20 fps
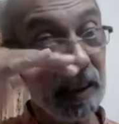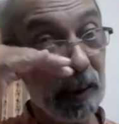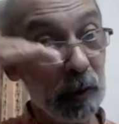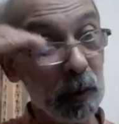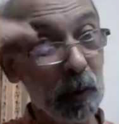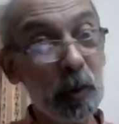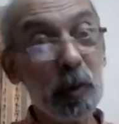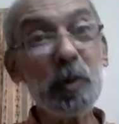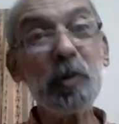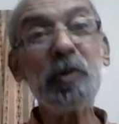
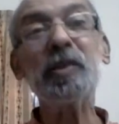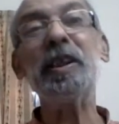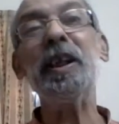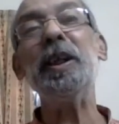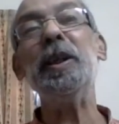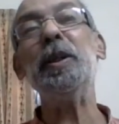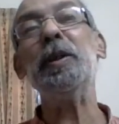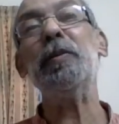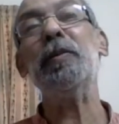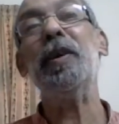those
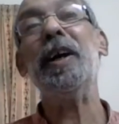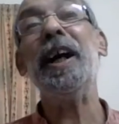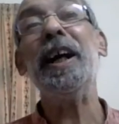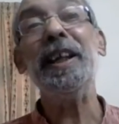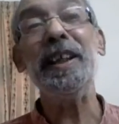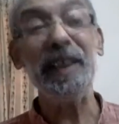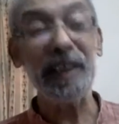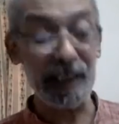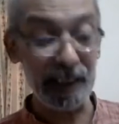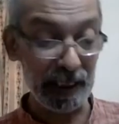kind of
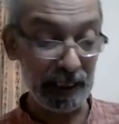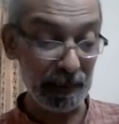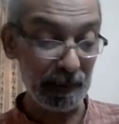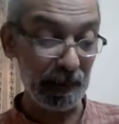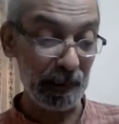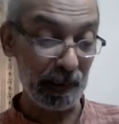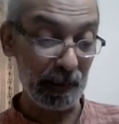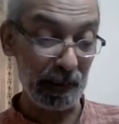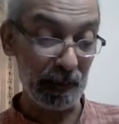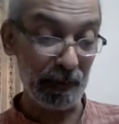higher
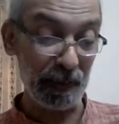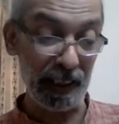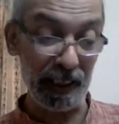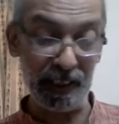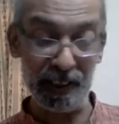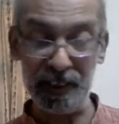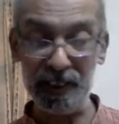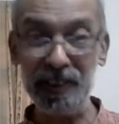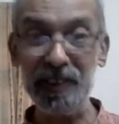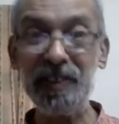levels of
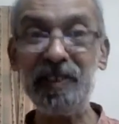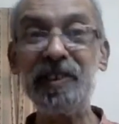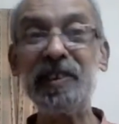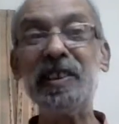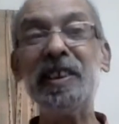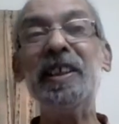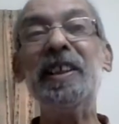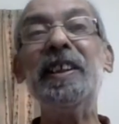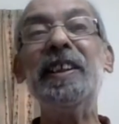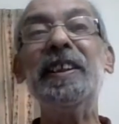actions
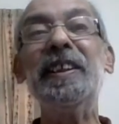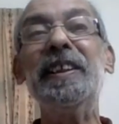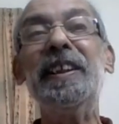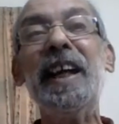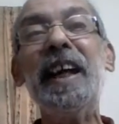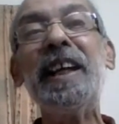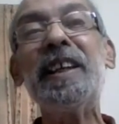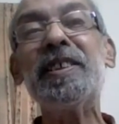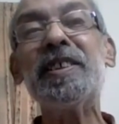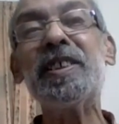
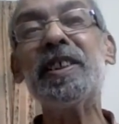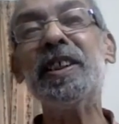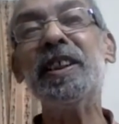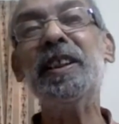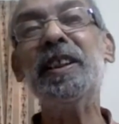that